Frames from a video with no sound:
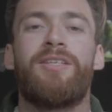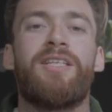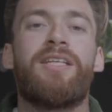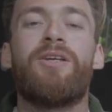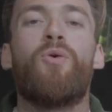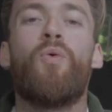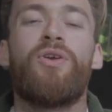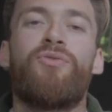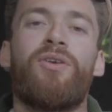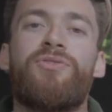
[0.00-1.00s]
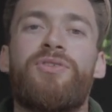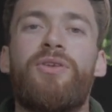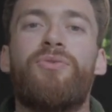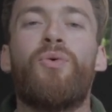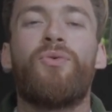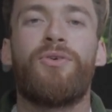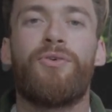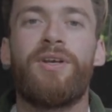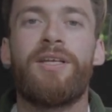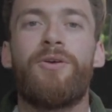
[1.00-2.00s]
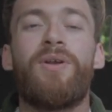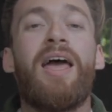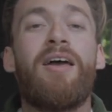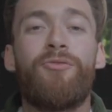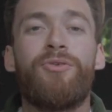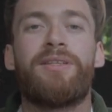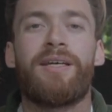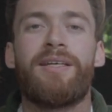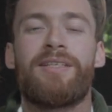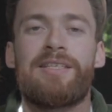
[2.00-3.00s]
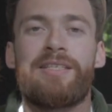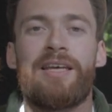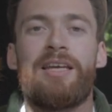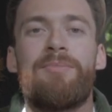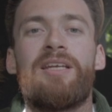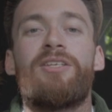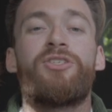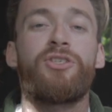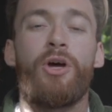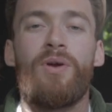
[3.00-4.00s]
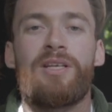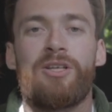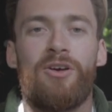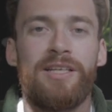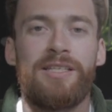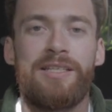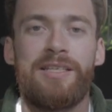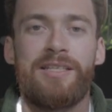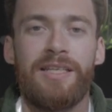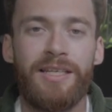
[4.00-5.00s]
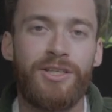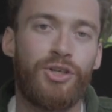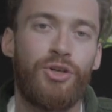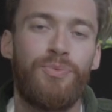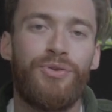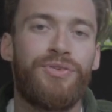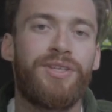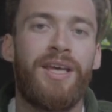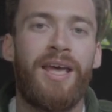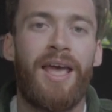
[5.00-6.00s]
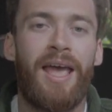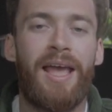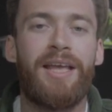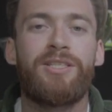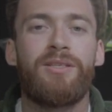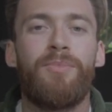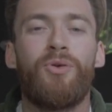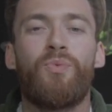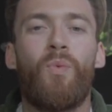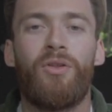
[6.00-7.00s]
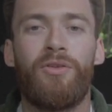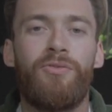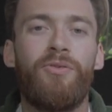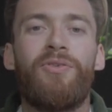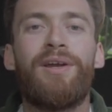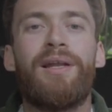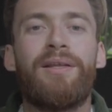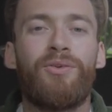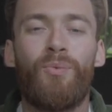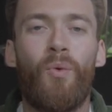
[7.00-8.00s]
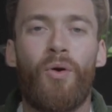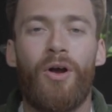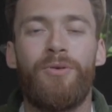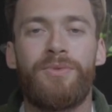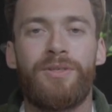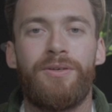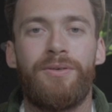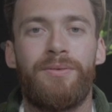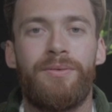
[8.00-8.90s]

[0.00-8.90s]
Ziggy always runs to the door to greet you, and every day is the same. He's so excited to see his humans. It's the most wonderful feeling to walk home to.